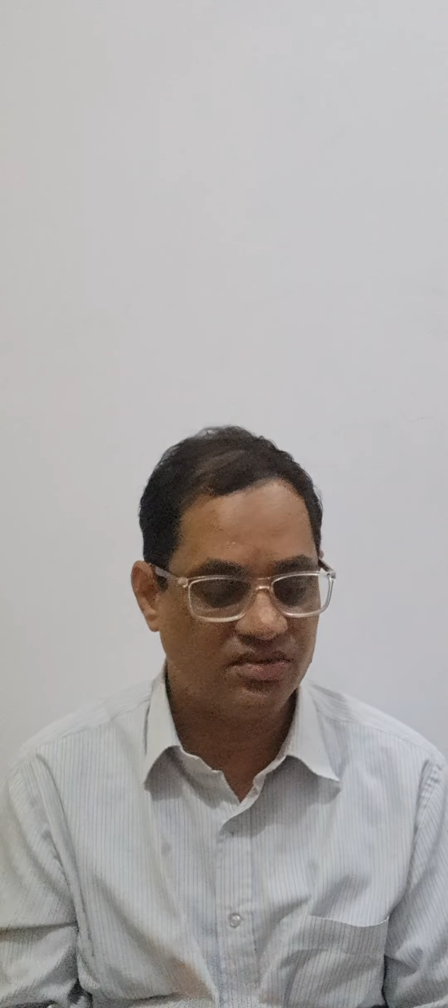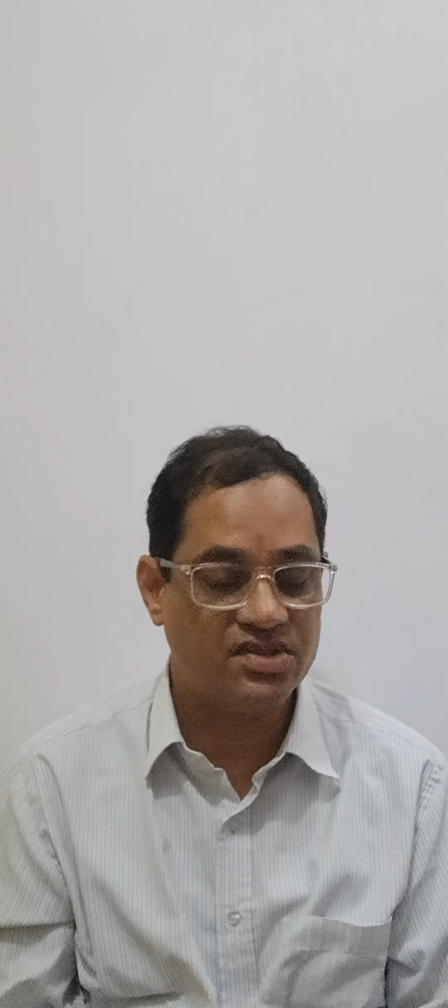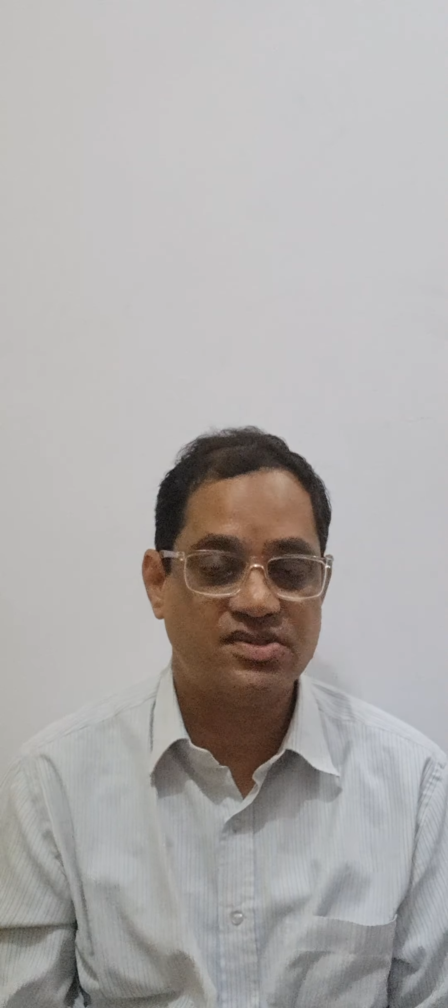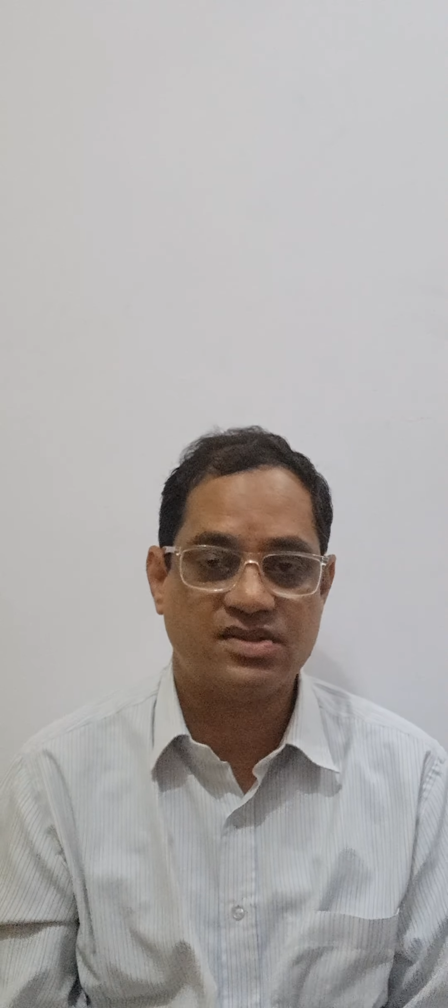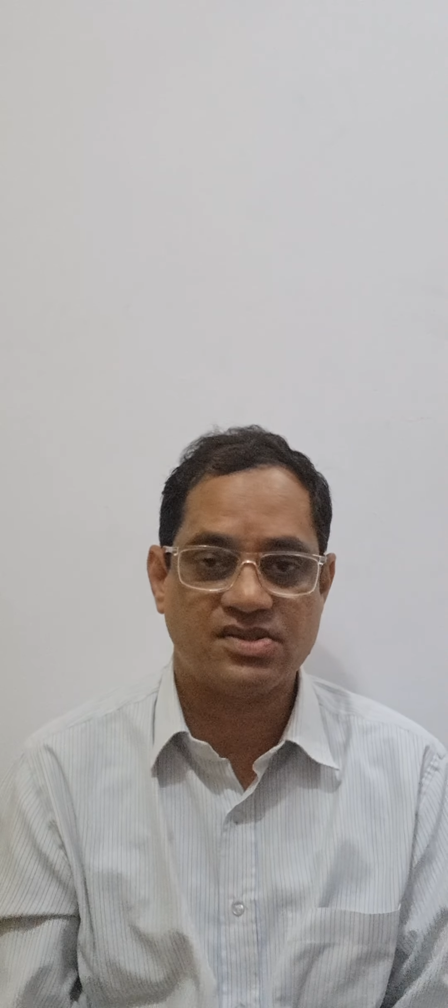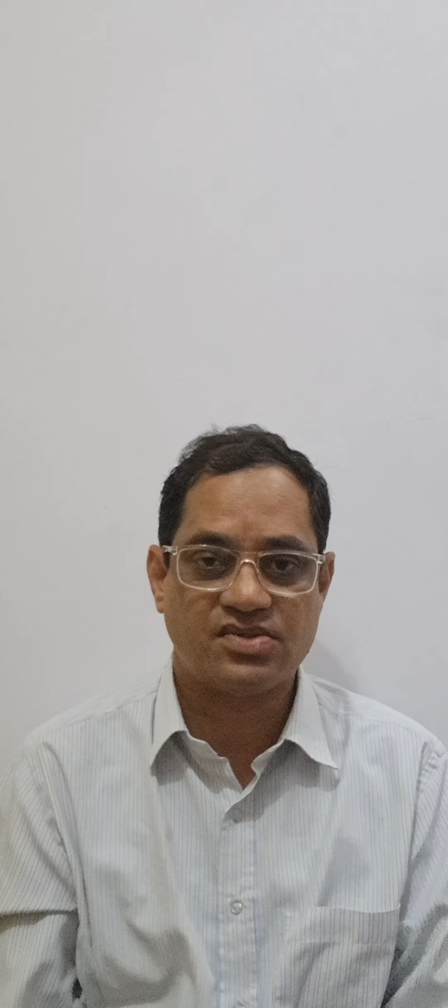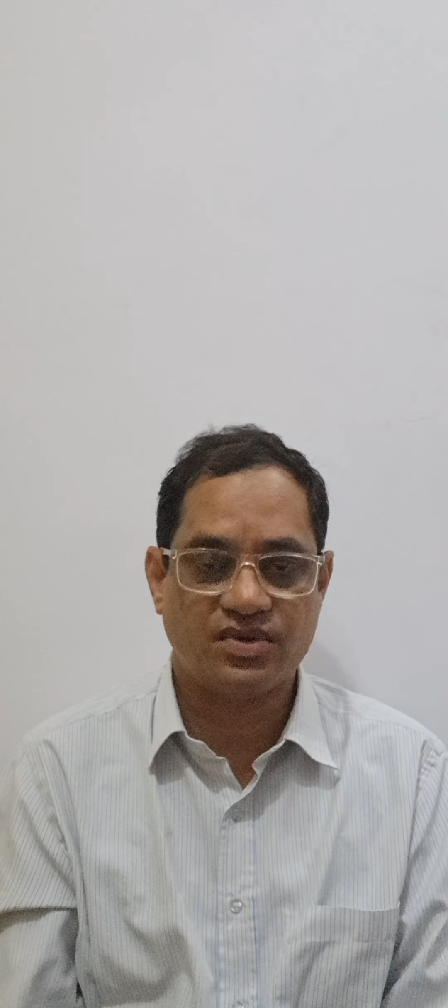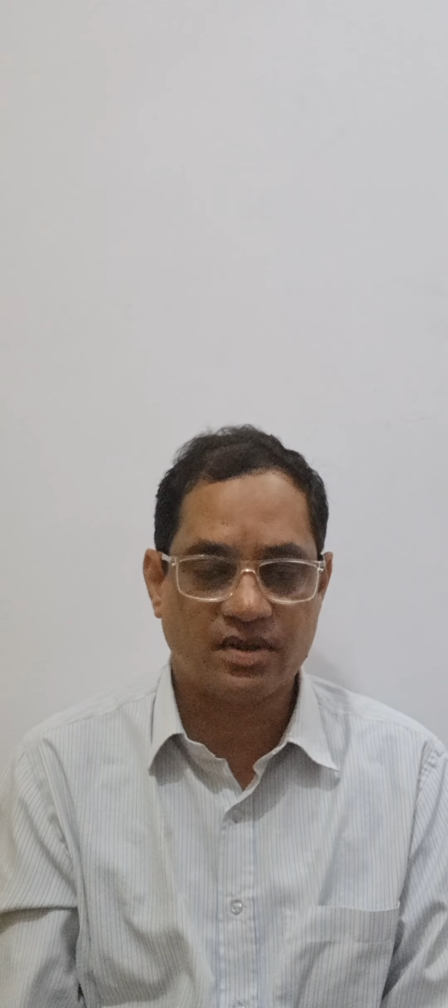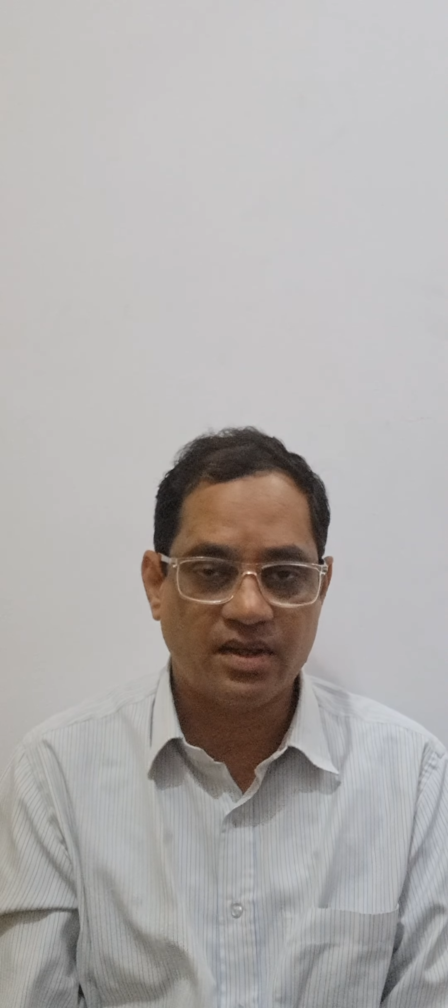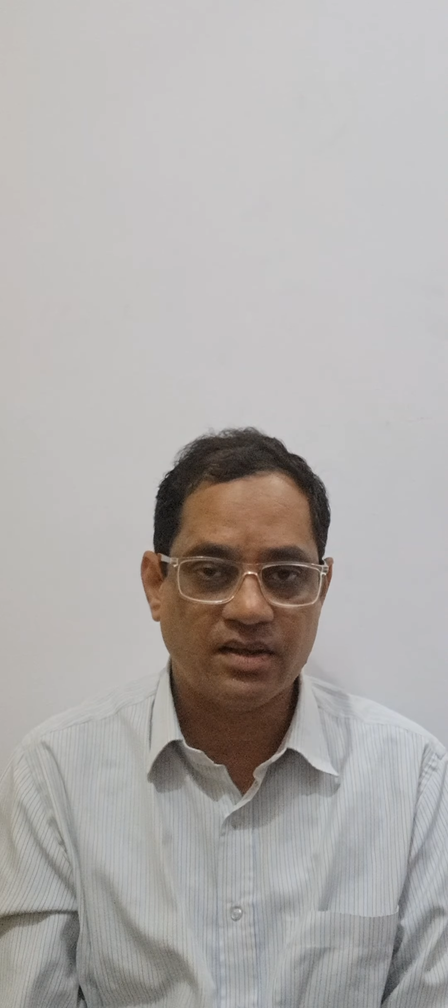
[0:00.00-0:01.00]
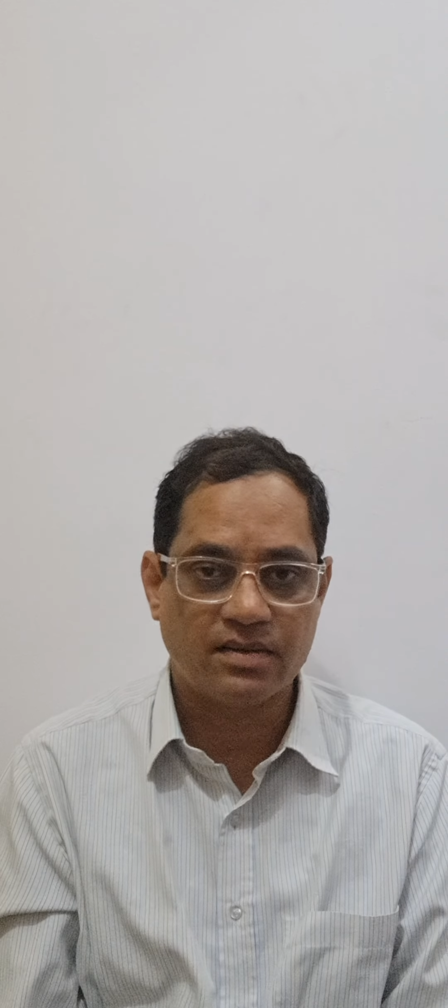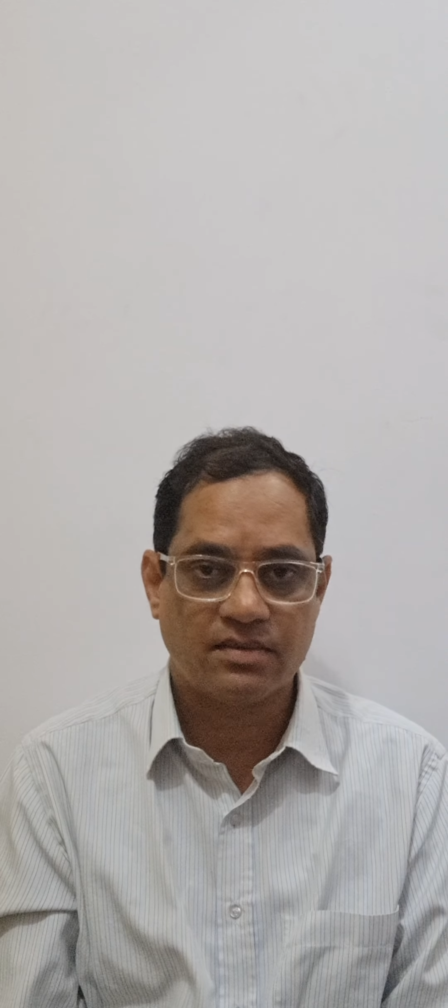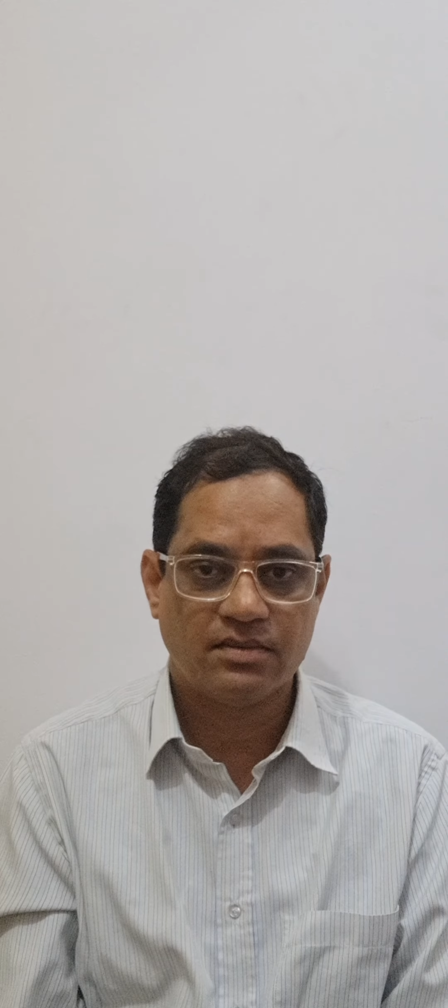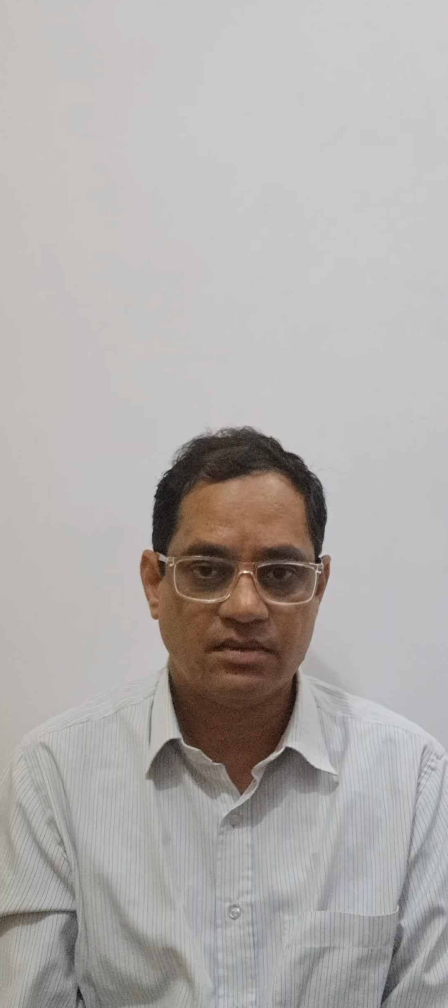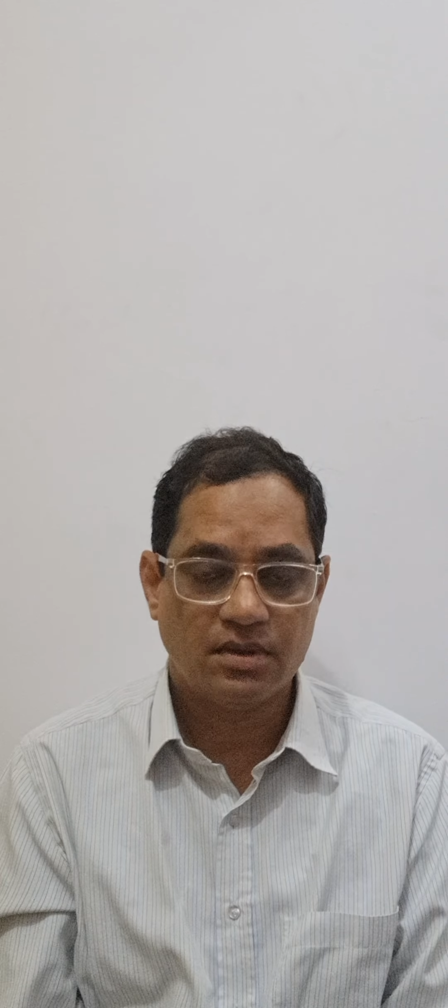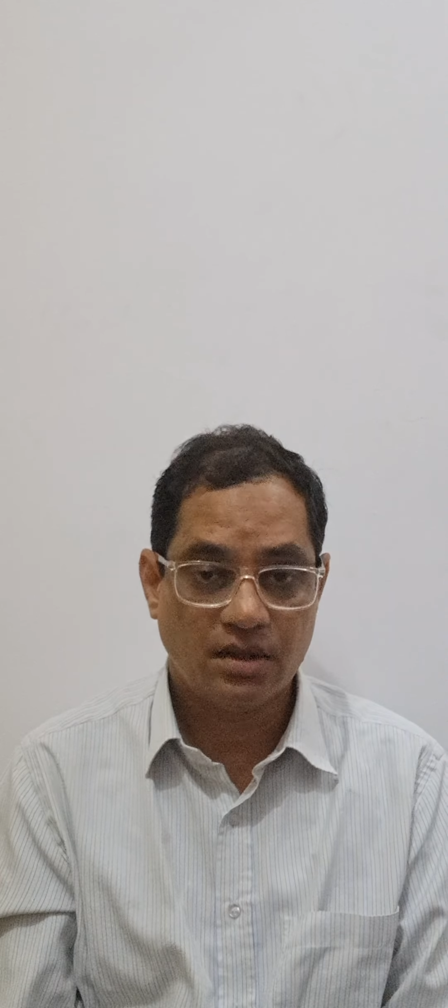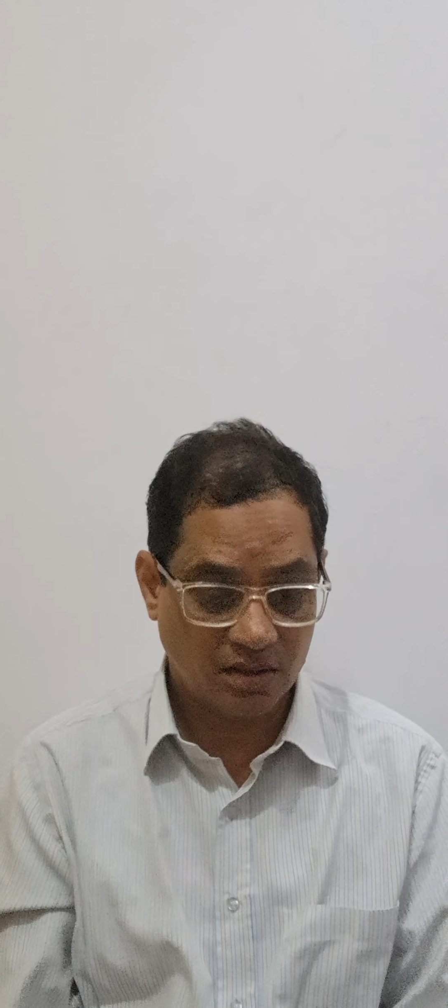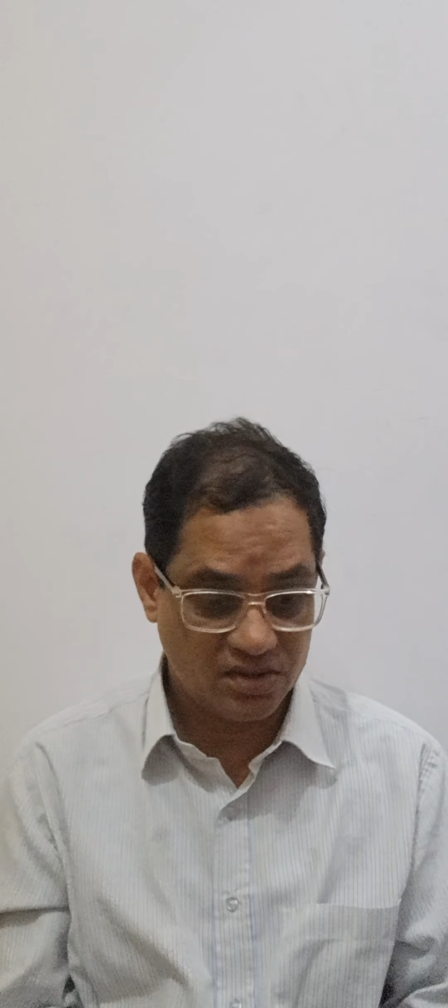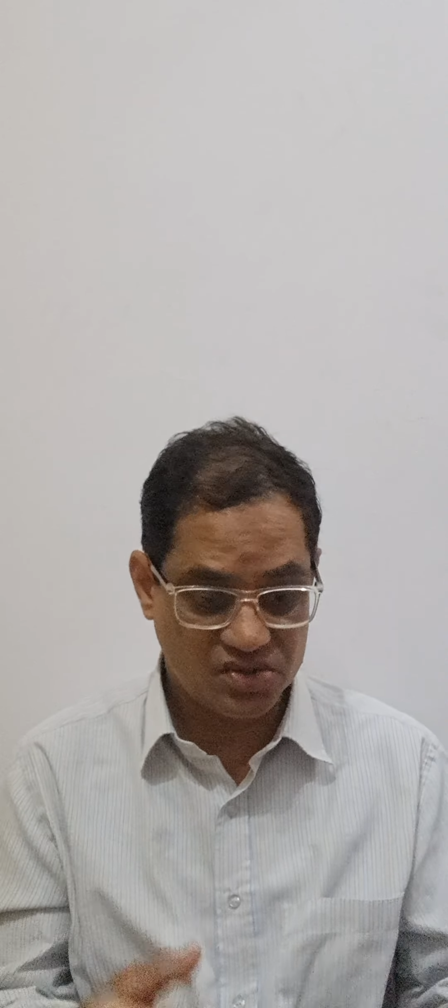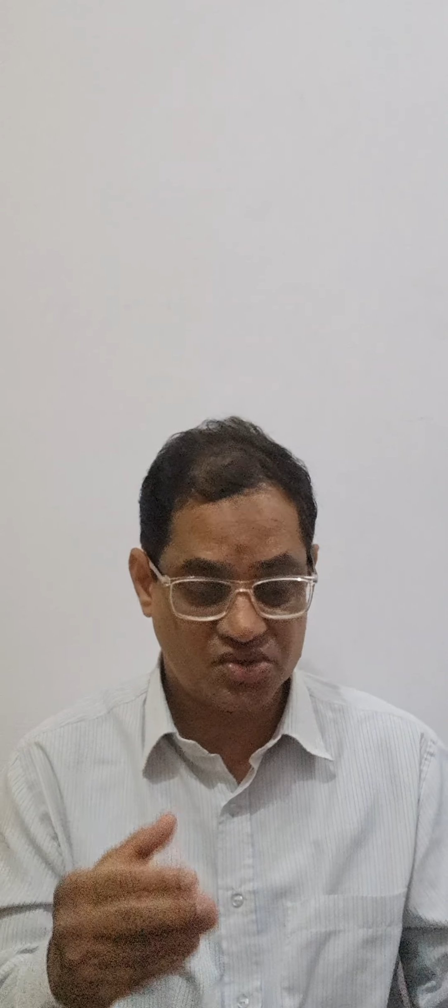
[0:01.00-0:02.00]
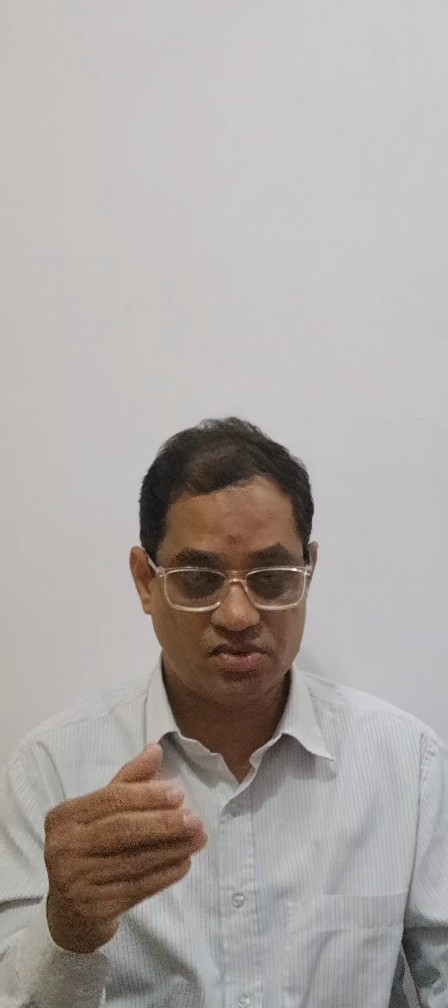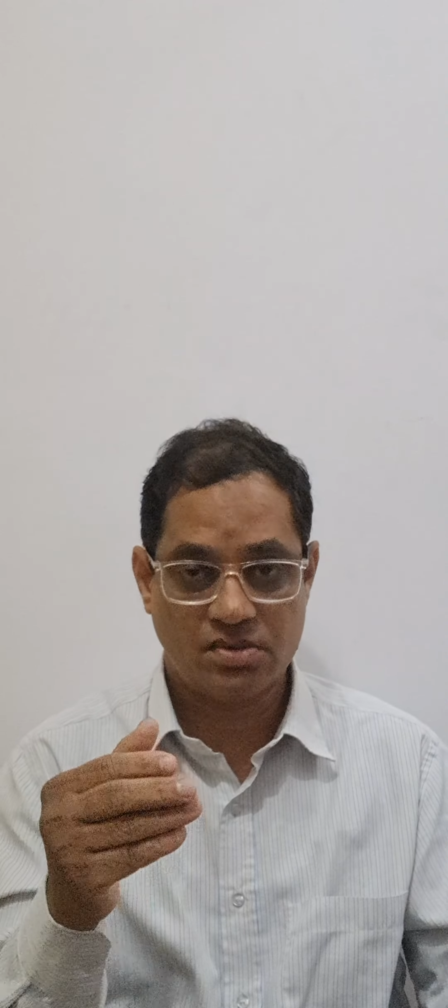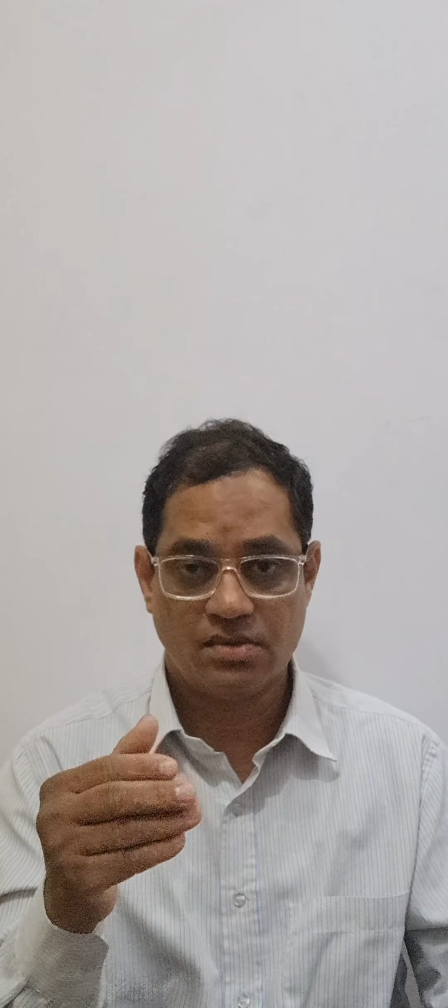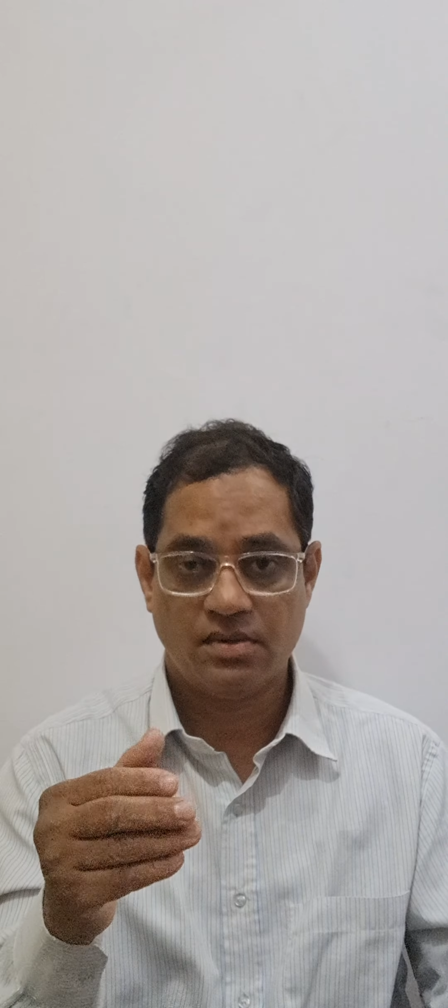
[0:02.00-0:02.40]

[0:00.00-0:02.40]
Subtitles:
discussed over here. It is